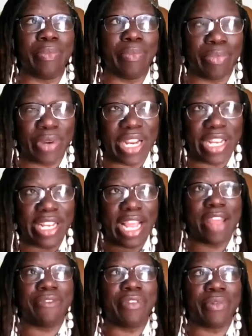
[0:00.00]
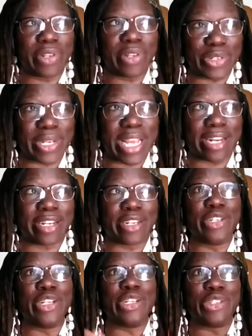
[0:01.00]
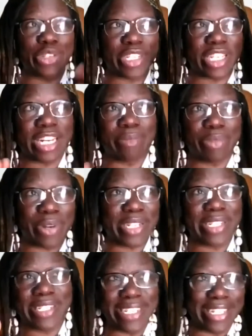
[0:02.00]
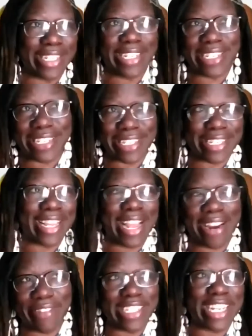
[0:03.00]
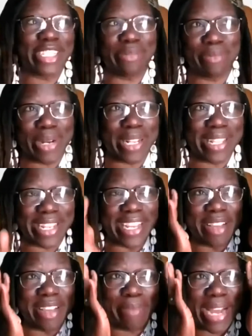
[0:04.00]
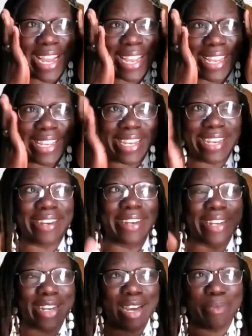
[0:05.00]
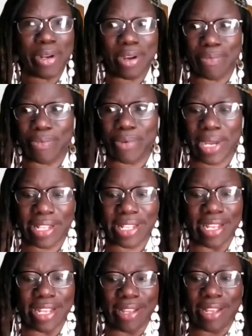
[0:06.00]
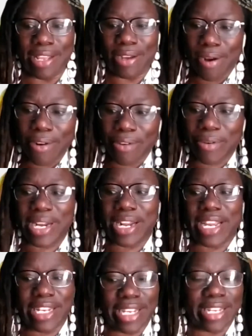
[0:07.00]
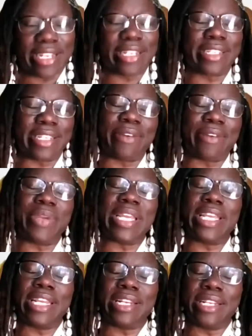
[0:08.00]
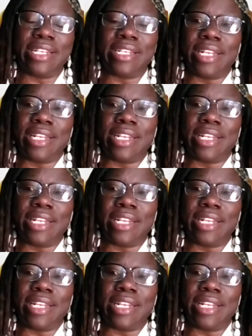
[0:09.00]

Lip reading: bring everyone together to celebrate this Heritage Month by coming up with concrete ideas that we can,